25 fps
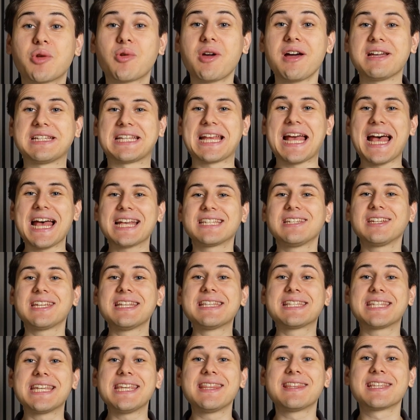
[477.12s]
guys, as you can
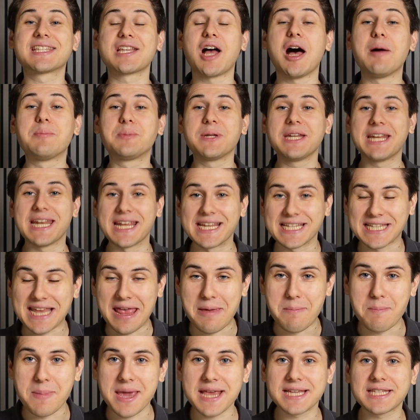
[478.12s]
see, this update is
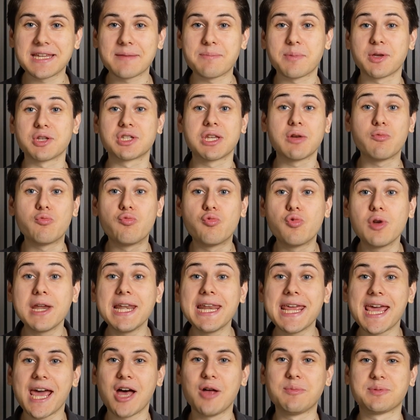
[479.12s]
amazing because it really
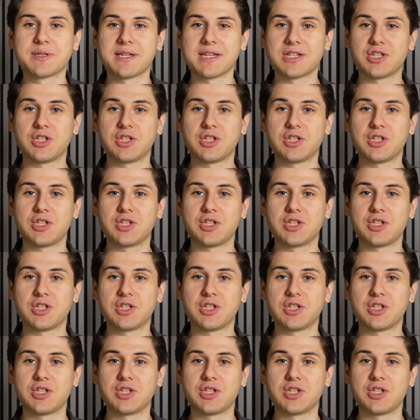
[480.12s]
helps us